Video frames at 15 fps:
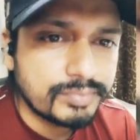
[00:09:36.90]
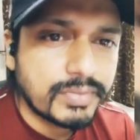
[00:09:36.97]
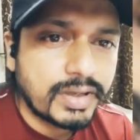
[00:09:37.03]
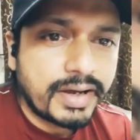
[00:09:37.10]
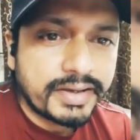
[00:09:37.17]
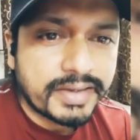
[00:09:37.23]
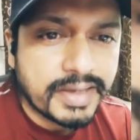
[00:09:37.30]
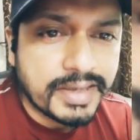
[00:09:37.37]

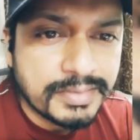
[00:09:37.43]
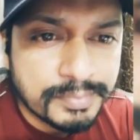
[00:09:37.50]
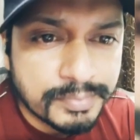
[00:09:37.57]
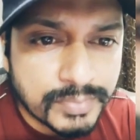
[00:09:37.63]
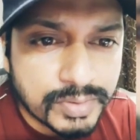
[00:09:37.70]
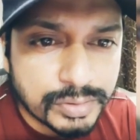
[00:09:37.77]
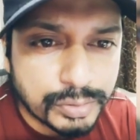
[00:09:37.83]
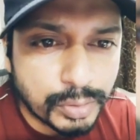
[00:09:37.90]
Hi again.
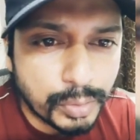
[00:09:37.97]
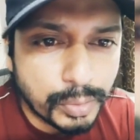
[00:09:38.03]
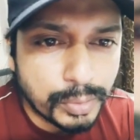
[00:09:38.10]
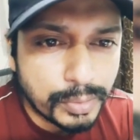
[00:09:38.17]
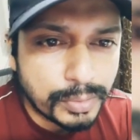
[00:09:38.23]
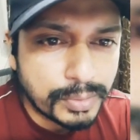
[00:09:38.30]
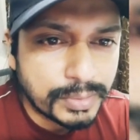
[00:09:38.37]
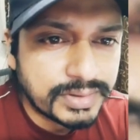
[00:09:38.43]

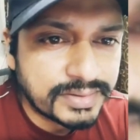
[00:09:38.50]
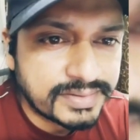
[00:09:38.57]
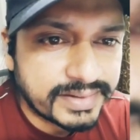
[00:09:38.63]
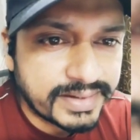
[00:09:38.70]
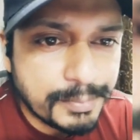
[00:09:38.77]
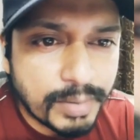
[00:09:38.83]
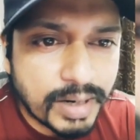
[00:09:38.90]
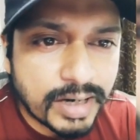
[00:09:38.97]
So the
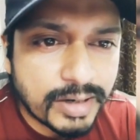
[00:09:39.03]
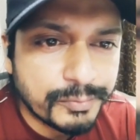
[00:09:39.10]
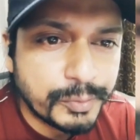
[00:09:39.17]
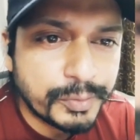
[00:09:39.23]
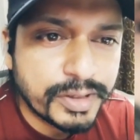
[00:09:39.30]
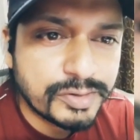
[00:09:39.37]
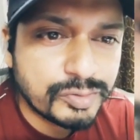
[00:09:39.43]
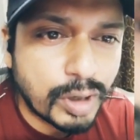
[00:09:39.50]
second part of
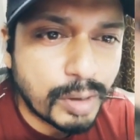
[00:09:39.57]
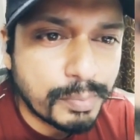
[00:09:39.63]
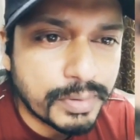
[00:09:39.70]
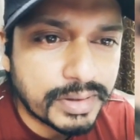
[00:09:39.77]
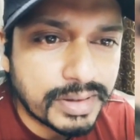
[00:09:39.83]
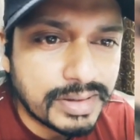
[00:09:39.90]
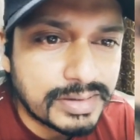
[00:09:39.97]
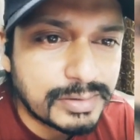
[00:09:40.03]
today's
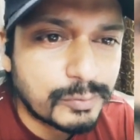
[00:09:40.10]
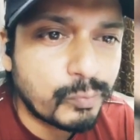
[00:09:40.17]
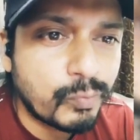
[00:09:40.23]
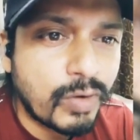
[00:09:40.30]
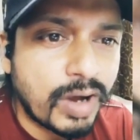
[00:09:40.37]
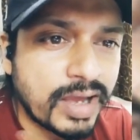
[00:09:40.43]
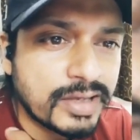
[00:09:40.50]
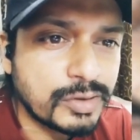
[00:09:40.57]
topic is
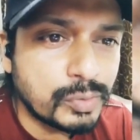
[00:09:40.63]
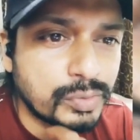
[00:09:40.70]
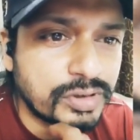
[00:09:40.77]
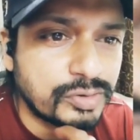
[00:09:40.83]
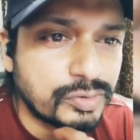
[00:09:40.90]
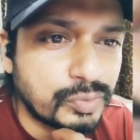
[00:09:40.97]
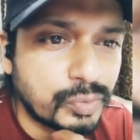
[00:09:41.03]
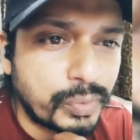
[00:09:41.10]
why
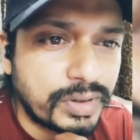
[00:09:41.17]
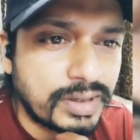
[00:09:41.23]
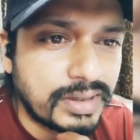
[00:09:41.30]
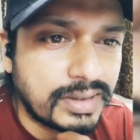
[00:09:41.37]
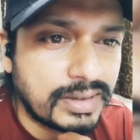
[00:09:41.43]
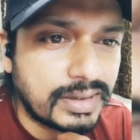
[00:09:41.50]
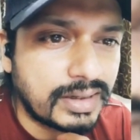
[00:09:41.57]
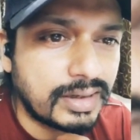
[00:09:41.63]
user
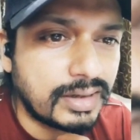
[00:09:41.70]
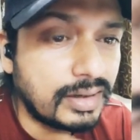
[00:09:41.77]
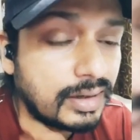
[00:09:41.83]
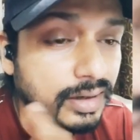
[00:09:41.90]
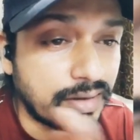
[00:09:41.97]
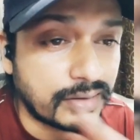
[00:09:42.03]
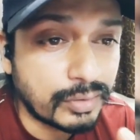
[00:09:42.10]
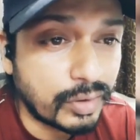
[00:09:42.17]
story
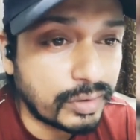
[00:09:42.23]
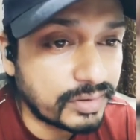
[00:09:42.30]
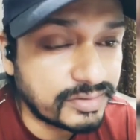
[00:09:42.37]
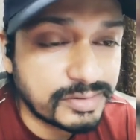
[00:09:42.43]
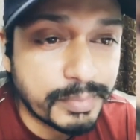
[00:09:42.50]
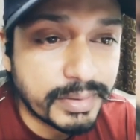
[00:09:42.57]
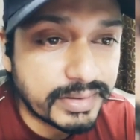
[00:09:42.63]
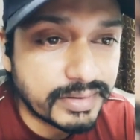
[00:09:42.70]
are not
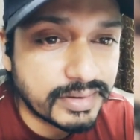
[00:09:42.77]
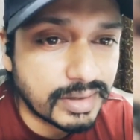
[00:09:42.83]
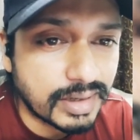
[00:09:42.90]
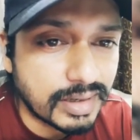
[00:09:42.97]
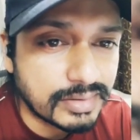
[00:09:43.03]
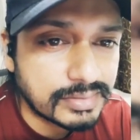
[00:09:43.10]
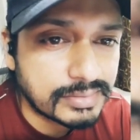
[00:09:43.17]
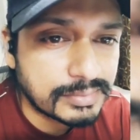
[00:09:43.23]
estimated in
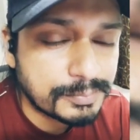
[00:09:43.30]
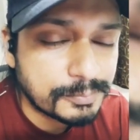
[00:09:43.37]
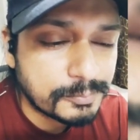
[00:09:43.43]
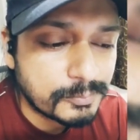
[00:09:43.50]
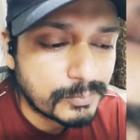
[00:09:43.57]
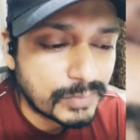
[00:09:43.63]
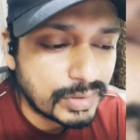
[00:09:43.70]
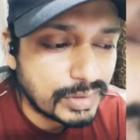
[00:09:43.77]
hours.
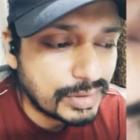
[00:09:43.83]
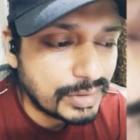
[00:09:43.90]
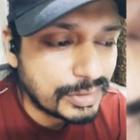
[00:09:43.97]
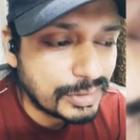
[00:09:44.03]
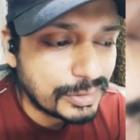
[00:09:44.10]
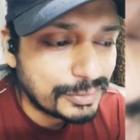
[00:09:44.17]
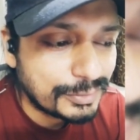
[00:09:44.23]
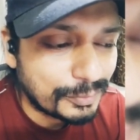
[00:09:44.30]

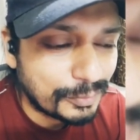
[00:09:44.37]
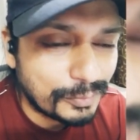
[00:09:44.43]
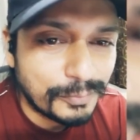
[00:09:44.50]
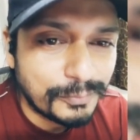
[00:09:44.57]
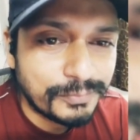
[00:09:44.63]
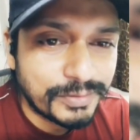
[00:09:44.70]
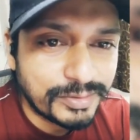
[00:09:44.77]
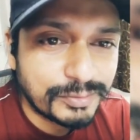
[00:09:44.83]
So
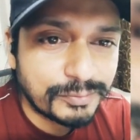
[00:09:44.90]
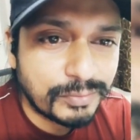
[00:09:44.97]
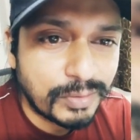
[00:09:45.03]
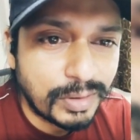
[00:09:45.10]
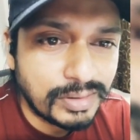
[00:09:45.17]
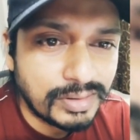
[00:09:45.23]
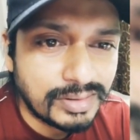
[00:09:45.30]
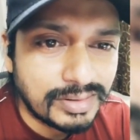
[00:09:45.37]
first of
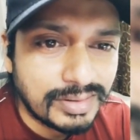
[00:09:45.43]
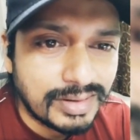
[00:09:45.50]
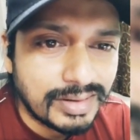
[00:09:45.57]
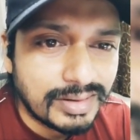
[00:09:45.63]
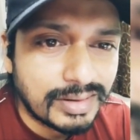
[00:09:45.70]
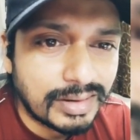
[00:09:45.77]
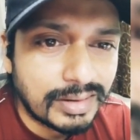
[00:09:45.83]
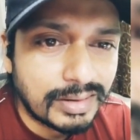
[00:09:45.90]
all,
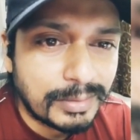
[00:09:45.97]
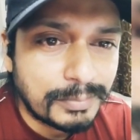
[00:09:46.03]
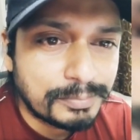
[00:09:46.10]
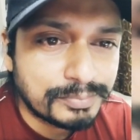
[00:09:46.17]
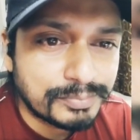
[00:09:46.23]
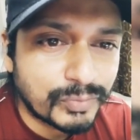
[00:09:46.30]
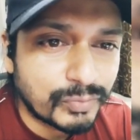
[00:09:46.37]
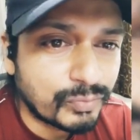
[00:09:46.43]

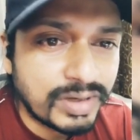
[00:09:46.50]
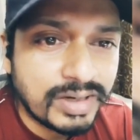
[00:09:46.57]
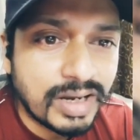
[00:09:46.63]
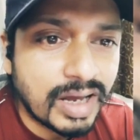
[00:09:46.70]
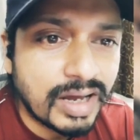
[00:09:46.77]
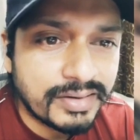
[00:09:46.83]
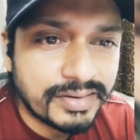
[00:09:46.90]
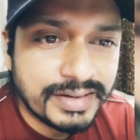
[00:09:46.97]
1
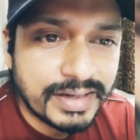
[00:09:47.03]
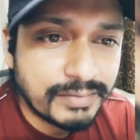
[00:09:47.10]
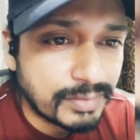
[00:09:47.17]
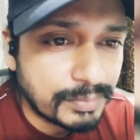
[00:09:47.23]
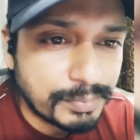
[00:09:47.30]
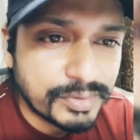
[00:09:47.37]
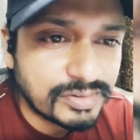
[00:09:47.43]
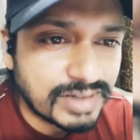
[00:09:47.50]
hour in
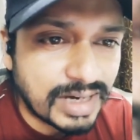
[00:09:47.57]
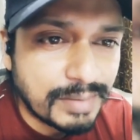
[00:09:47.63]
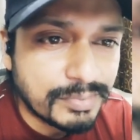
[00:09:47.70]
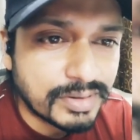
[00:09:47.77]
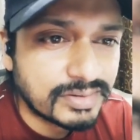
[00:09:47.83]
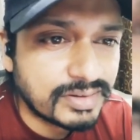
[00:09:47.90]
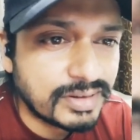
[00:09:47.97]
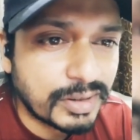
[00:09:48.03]
developer's time
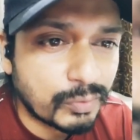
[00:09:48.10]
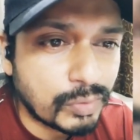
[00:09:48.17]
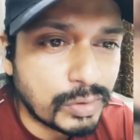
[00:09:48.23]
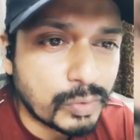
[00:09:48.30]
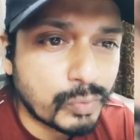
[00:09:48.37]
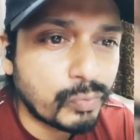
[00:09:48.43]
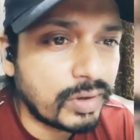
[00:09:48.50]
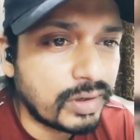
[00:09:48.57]
doesn't equal
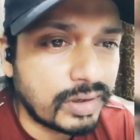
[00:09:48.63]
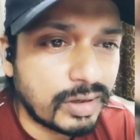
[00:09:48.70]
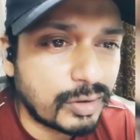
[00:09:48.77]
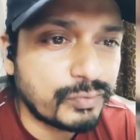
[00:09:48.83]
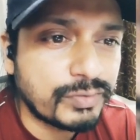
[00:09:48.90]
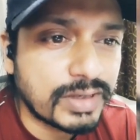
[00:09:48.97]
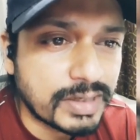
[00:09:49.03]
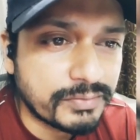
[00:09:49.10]
to 1 hour
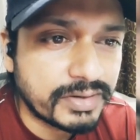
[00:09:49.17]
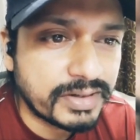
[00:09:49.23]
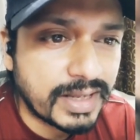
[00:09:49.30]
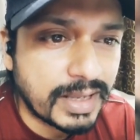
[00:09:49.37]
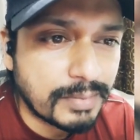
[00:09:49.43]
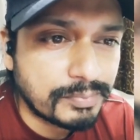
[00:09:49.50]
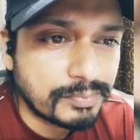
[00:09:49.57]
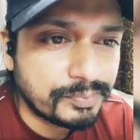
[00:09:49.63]
of delivery
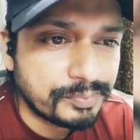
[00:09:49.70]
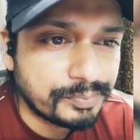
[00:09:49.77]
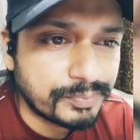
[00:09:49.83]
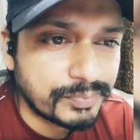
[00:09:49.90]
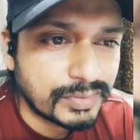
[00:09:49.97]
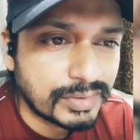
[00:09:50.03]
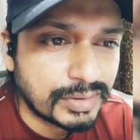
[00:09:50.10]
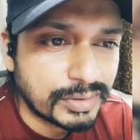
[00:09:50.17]
time.
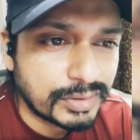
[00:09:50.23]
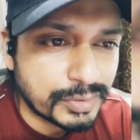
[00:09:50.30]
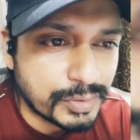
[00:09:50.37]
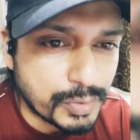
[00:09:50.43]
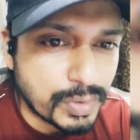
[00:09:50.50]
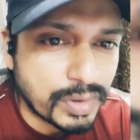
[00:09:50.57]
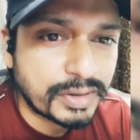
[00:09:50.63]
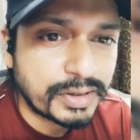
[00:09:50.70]

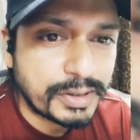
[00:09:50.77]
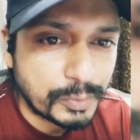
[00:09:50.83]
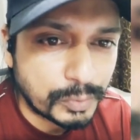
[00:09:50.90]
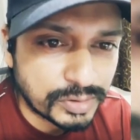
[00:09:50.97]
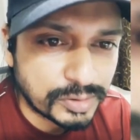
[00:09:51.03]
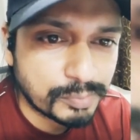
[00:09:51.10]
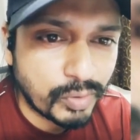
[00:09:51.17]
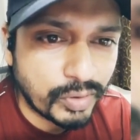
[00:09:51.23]
Do you agree to
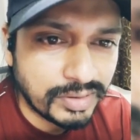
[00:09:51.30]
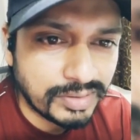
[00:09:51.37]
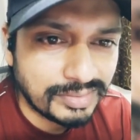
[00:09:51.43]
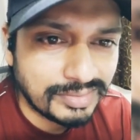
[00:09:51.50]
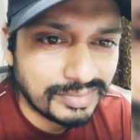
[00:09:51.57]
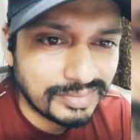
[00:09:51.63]
this point?